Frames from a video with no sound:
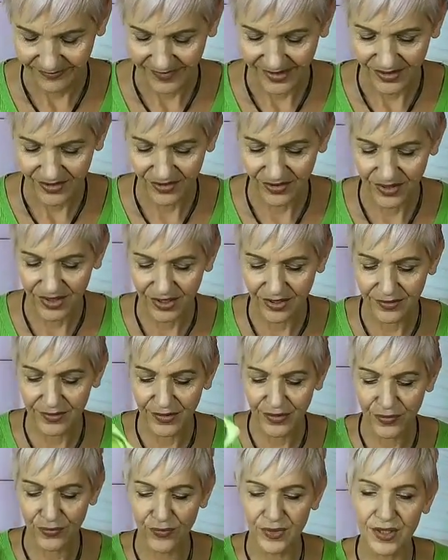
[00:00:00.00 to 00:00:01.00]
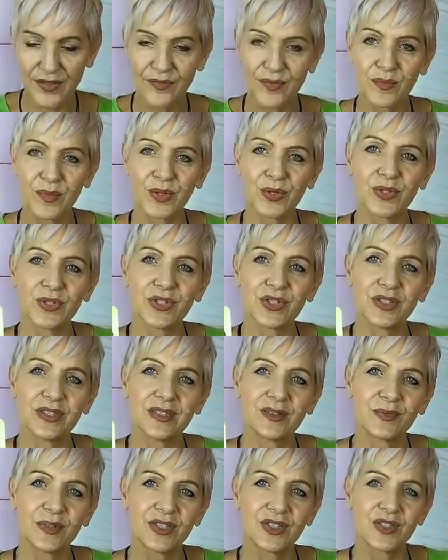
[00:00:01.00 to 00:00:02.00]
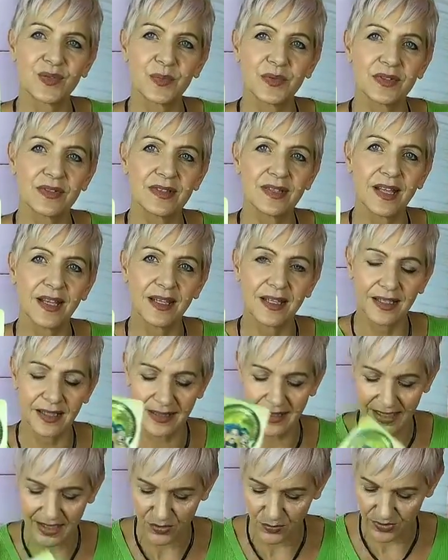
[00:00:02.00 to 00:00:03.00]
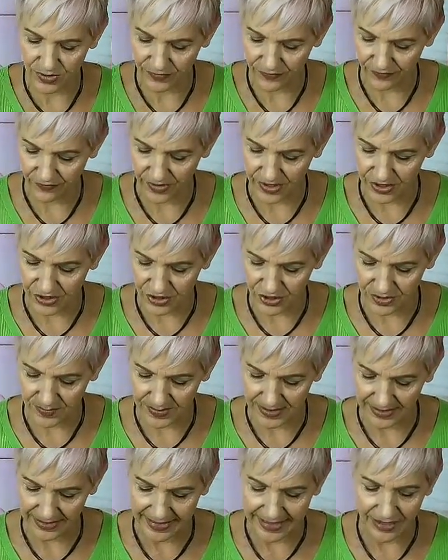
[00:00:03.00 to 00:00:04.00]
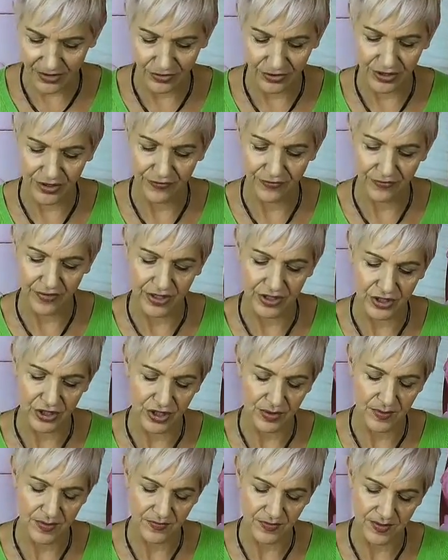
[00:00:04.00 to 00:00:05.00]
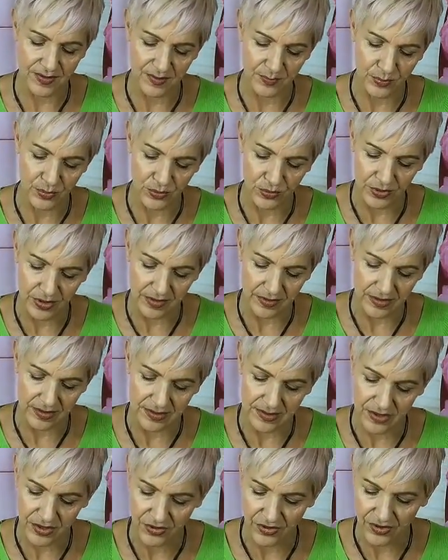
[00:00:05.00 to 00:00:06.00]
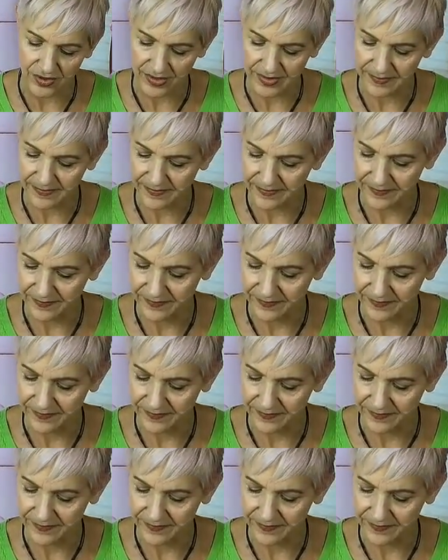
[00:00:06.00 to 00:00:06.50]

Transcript: Oh, you've got the Three of Emotions, which Spirit's saying connect with your friendships, lean on your friendships for support at this time.